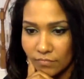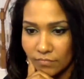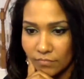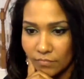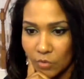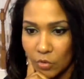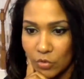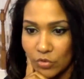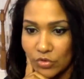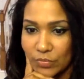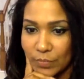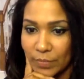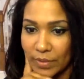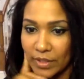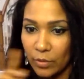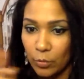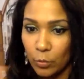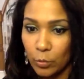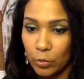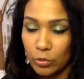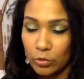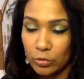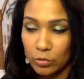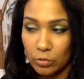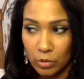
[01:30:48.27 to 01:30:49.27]
Most men
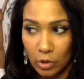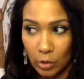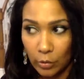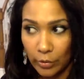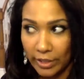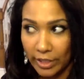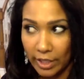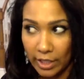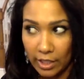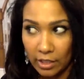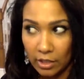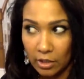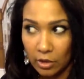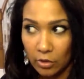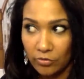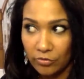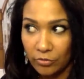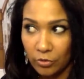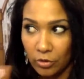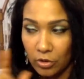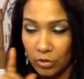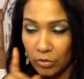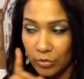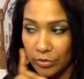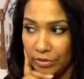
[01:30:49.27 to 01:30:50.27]
will go ahead and go
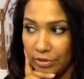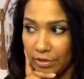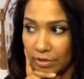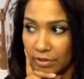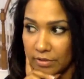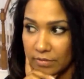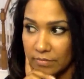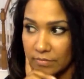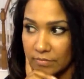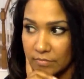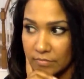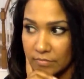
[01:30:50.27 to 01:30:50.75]
forward with it.